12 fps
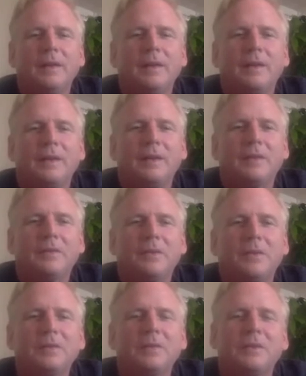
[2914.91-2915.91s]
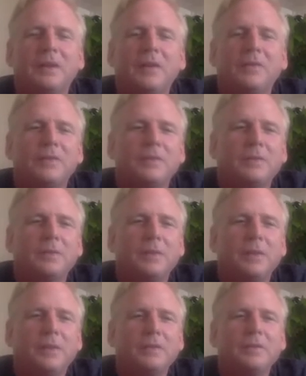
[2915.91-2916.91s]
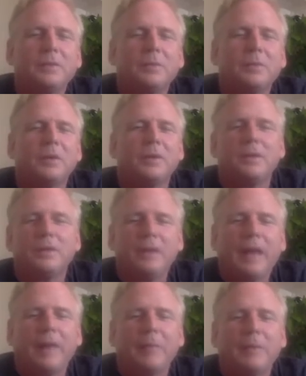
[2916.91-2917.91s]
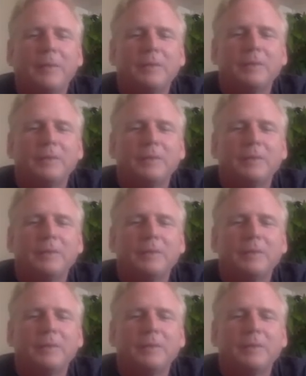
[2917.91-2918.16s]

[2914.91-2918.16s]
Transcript: Can't stress enough. Just this is where it happens.